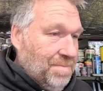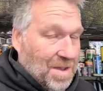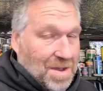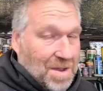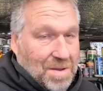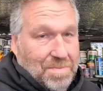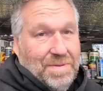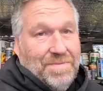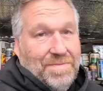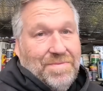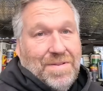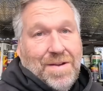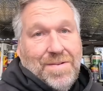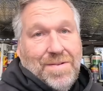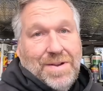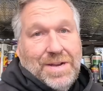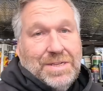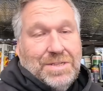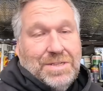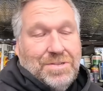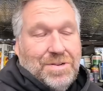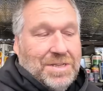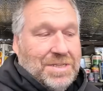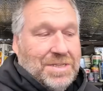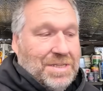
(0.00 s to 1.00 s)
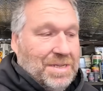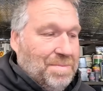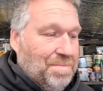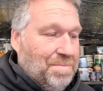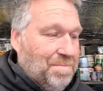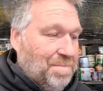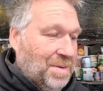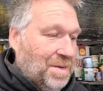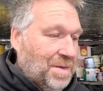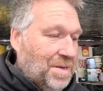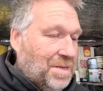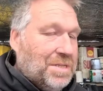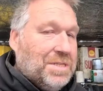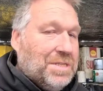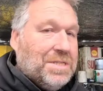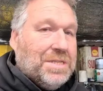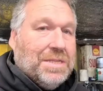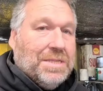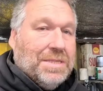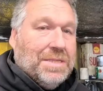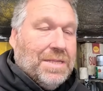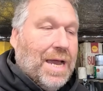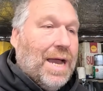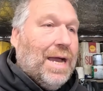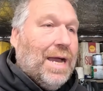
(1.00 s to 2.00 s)
I'll be very interested in
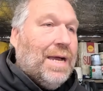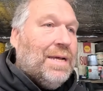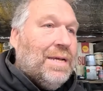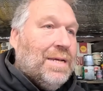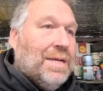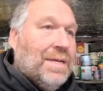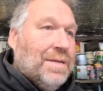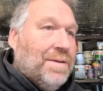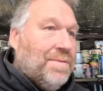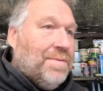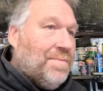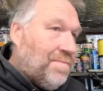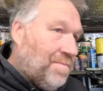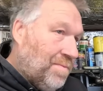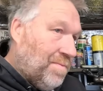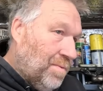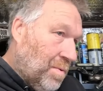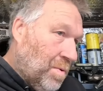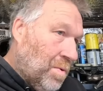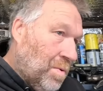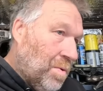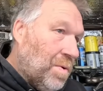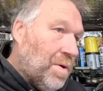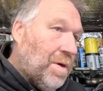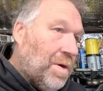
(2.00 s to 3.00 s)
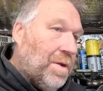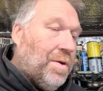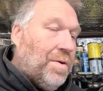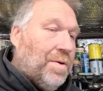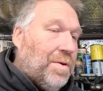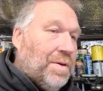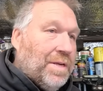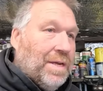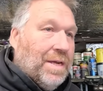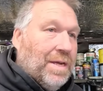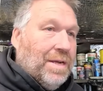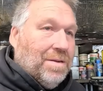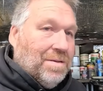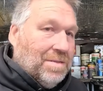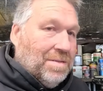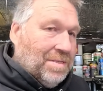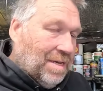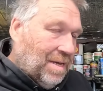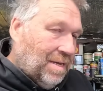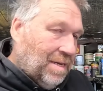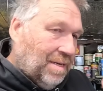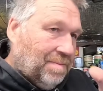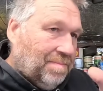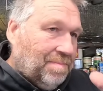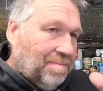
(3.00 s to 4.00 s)
purchasing that for an idea. Like I
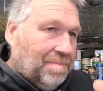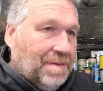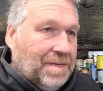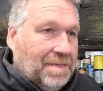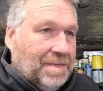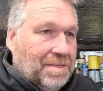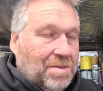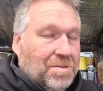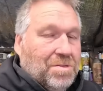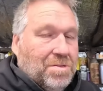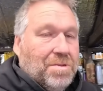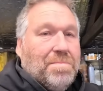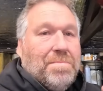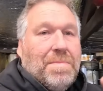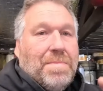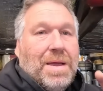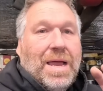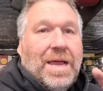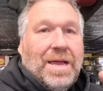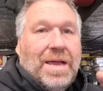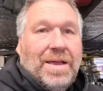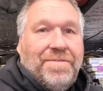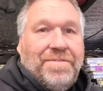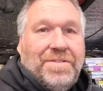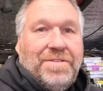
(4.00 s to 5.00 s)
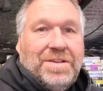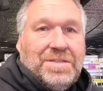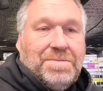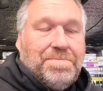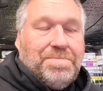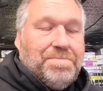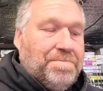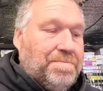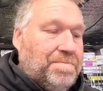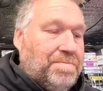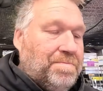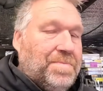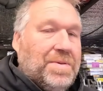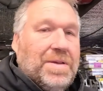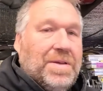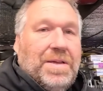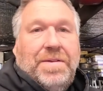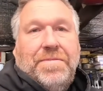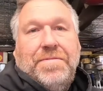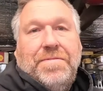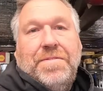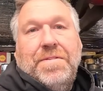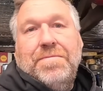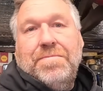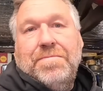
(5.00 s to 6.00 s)
say, it doesn't matter if
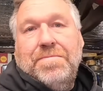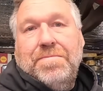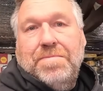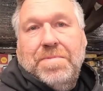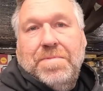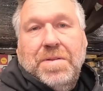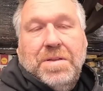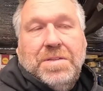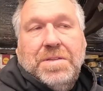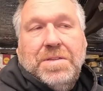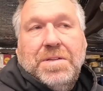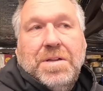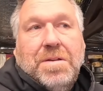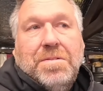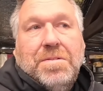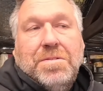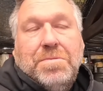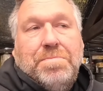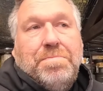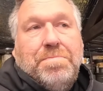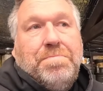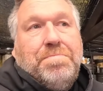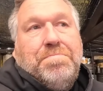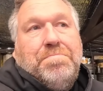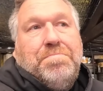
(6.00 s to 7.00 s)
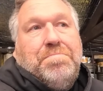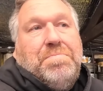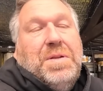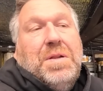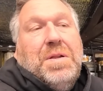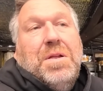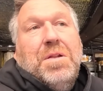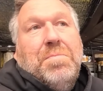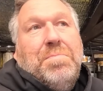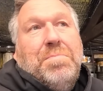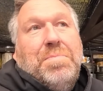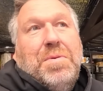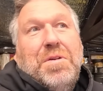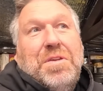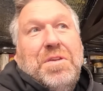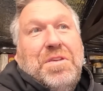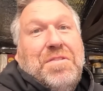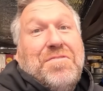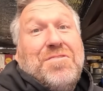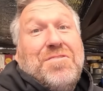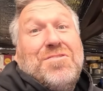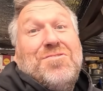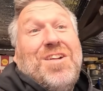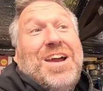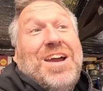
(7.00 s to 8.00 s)
you've it's been on a bike,
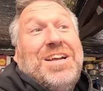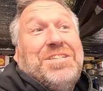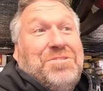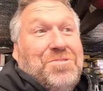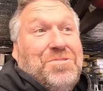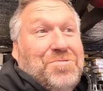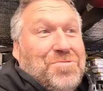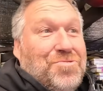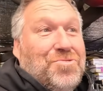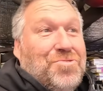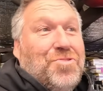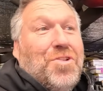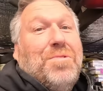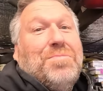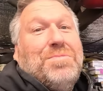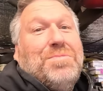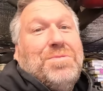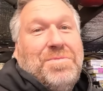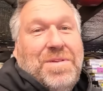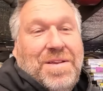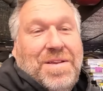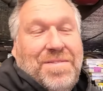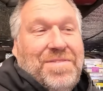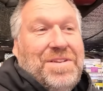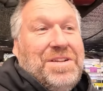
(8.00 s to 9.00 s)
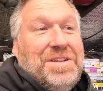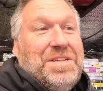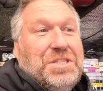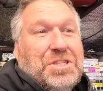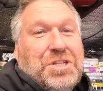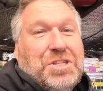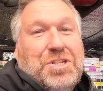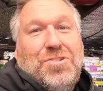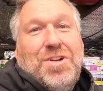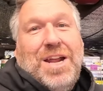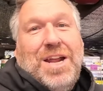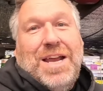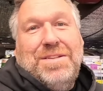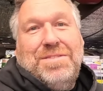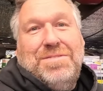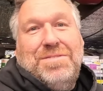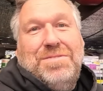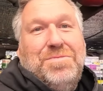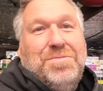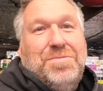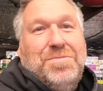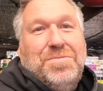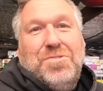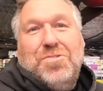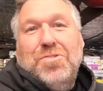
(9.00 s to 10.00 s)
you've crashed or dropped or everything, it's
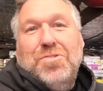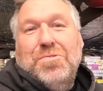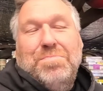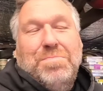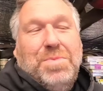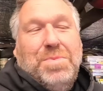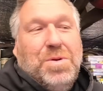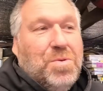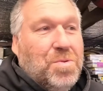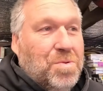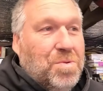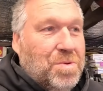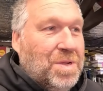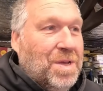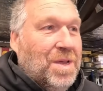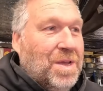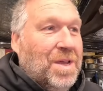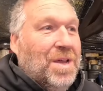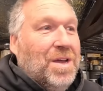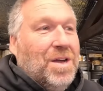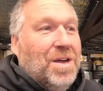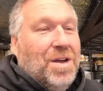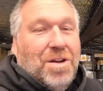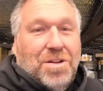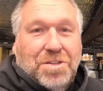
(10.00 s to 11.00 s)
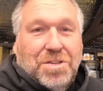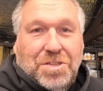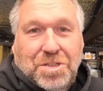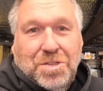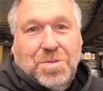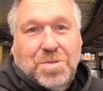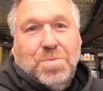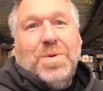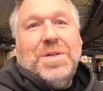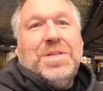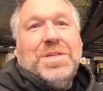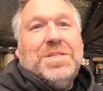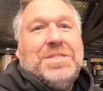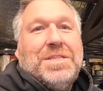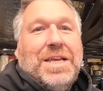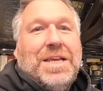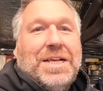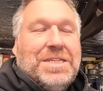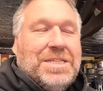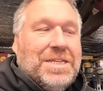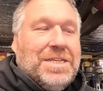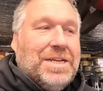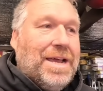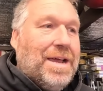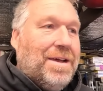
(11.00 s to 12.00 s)
cracked or crumbled. I just want a
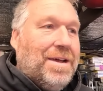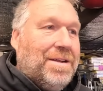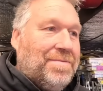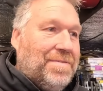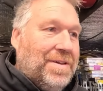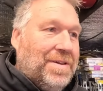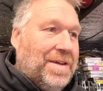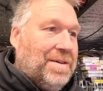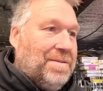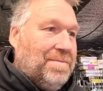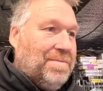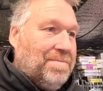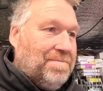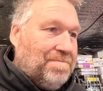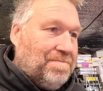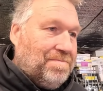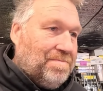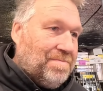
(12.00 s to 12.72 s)
section out of it.